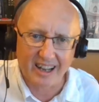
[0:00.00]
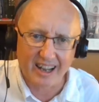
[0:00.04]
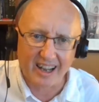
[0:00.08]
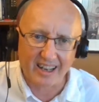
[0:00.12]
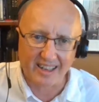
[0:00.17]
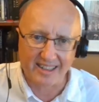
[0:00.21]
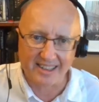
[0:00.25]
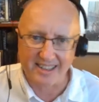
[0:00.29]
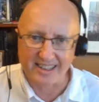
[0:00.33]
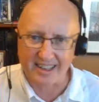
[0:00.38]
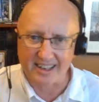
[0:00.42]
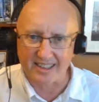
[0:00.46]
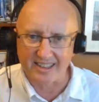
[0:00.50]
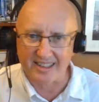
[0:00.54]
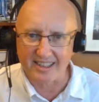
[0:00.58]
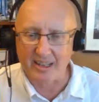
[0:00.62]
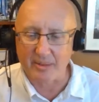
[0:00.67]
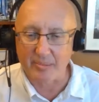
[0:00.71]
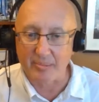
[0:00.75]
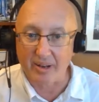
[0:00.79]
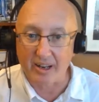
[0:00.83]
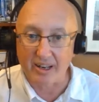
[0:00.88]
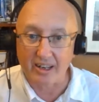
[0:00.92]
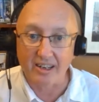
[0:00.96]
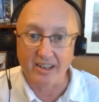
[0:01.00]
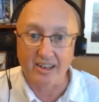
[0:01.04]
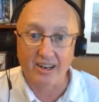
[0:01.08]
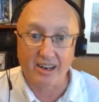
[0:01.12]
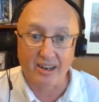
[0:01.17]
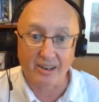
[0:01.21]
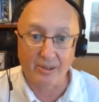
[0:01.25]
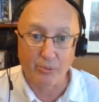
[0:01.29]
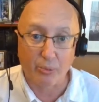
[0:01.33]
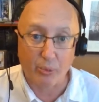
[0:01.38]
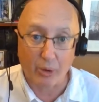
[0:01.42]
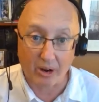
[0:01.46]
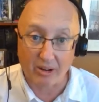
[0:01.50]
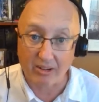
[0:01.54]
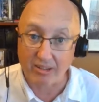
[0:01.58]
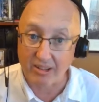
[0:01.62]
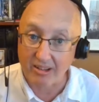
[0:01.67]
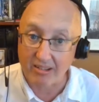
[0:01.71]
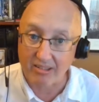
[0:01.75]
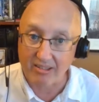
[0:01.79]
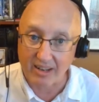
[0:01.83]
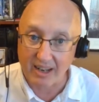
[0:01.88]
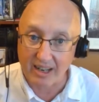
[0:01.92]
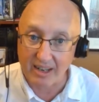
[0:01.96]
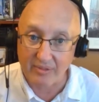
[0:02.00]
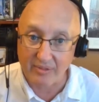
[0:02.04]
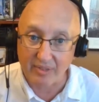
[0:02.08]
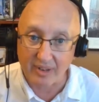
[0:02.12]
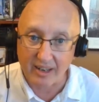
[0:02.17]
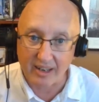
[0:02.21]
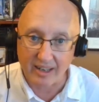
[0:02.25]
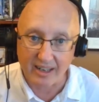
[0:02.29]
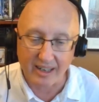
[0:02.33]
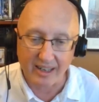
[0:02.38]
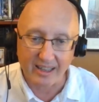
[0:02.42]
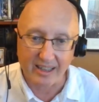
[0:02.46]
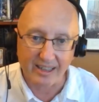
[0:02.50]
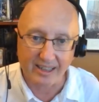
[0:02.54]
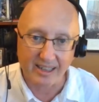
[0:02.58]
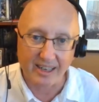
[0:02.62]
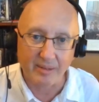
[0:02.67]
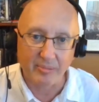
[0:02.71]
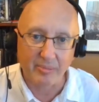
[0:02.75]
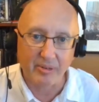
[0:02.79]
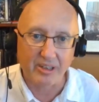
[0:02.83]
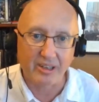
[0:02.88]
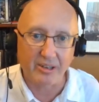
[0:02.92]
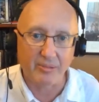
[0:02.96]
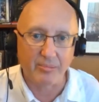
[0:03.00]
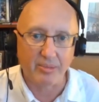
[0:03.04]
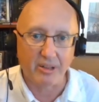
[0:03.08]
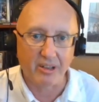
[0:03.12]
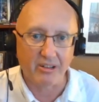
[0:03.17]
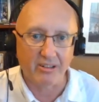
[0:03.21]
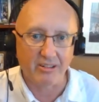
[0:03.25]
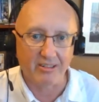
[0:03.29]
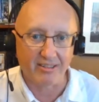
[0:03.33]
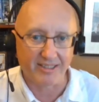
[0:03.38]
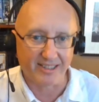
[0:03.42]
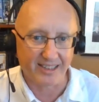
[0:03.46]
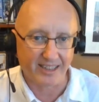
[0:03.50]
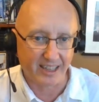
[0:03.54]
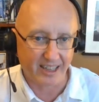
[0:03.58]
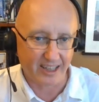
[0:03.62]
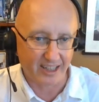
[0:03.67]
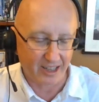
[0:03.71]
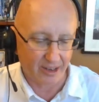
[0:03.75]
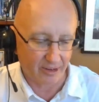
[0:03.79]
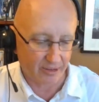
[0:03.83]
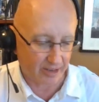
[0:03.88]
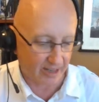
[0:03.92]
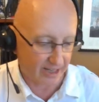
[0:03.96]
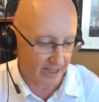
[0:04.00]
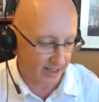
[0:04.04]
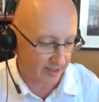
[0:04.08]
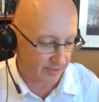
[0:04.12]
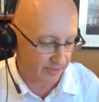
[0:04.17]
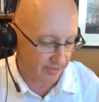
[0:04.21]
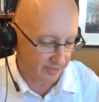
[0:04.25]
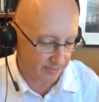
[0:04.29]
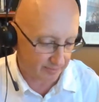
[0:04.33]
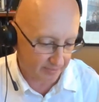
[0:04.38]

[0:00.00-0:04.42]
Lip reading: access, depending on where you're living and the type of computers that you have,